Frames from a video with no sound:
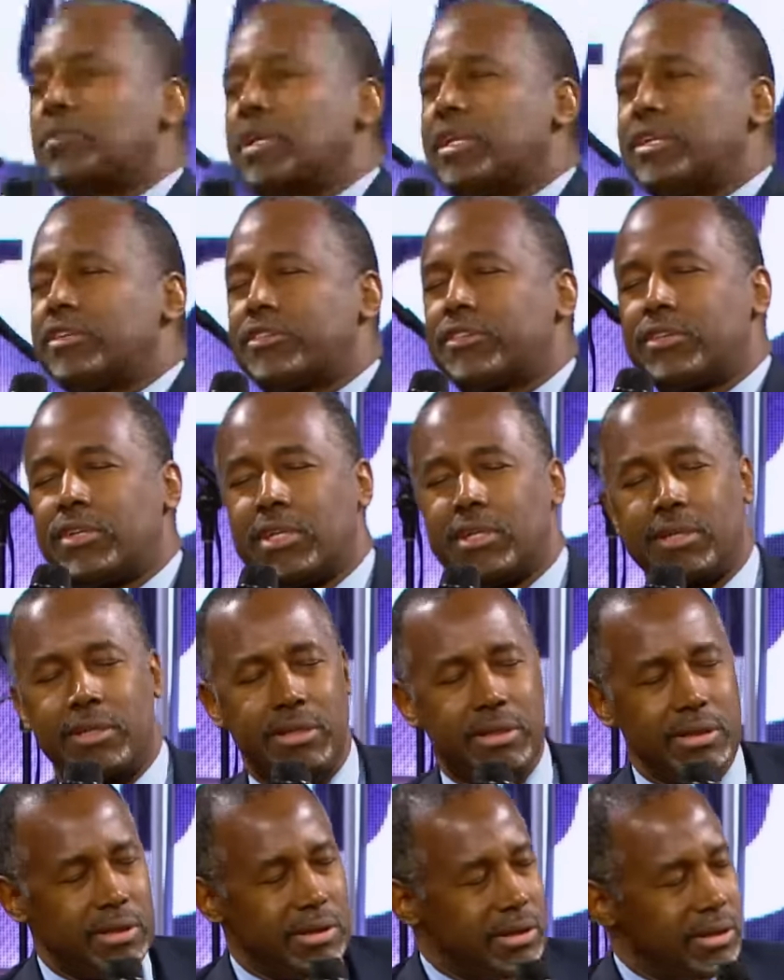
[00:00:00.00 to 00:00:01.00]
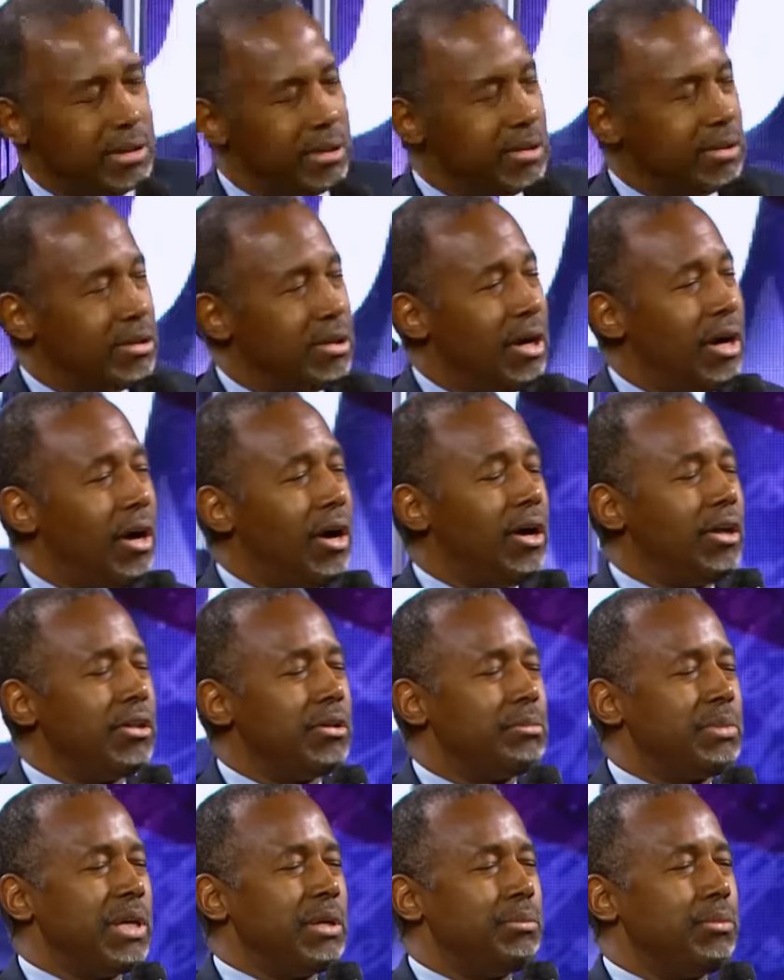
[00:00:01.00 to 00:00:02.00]
listening to all the
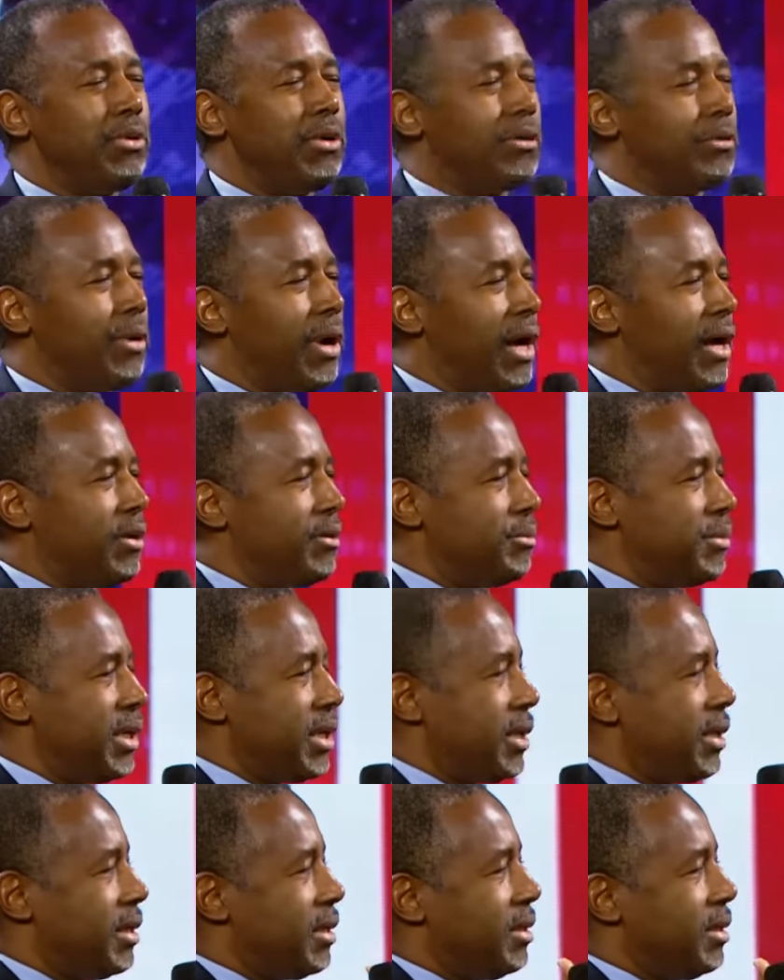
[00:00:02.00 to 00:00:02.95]
people around me,